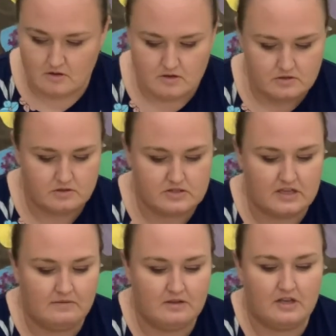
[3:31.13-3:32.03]
So same
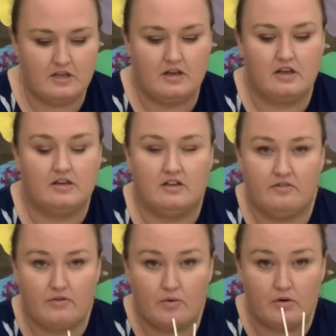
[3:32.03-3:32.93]
thing, I need
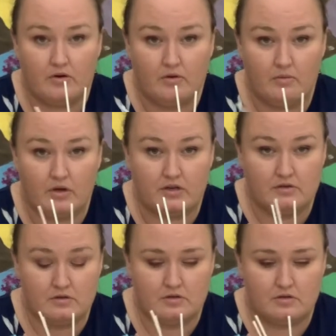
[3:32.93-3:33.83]
4. 1,
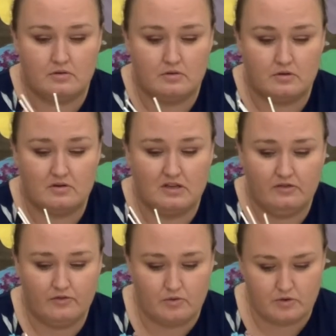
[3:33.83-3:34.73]
2, 3,
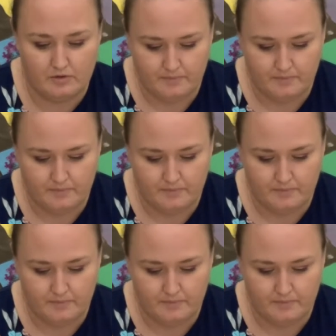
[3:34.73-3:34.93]
4.